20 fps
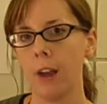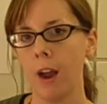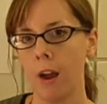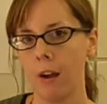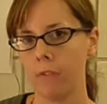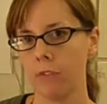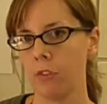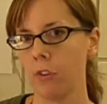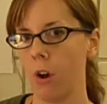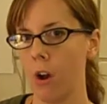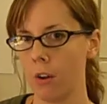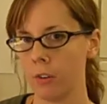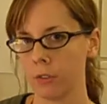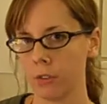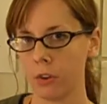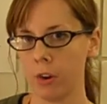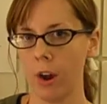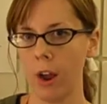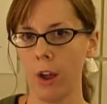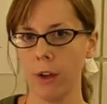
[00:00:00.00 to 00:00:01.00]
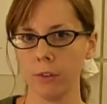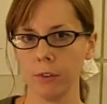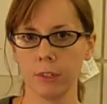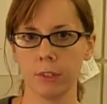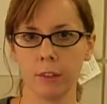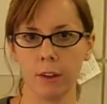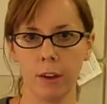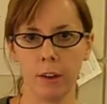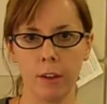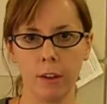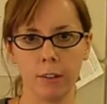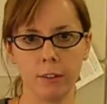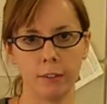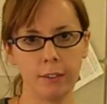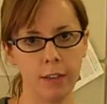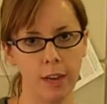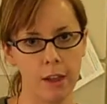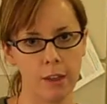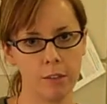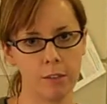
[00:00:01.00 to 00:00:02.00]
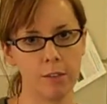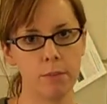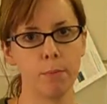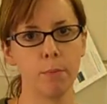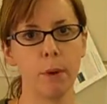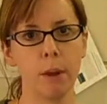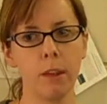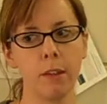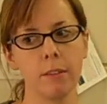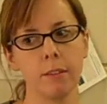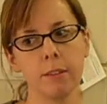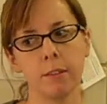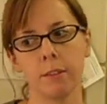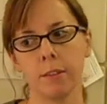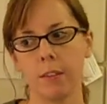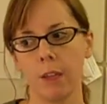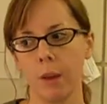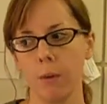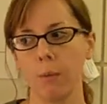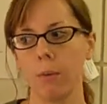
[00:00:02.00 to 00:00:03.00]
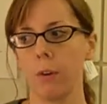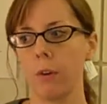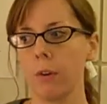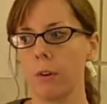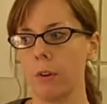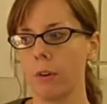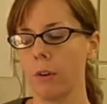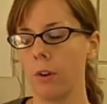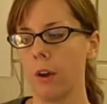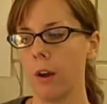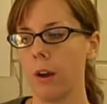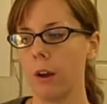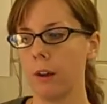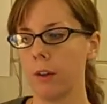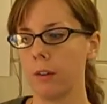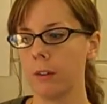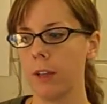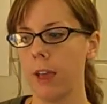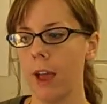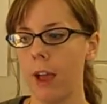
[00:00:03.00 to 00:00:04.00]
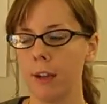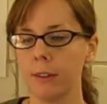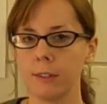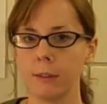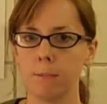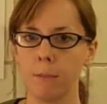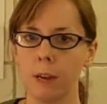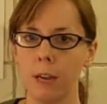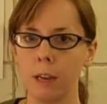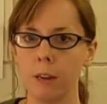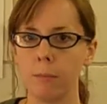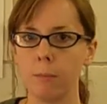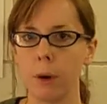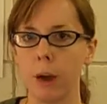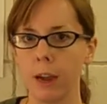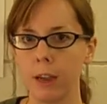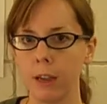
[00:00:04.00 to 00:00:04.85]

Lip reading: after Oscar Howe's death, but they were cast made by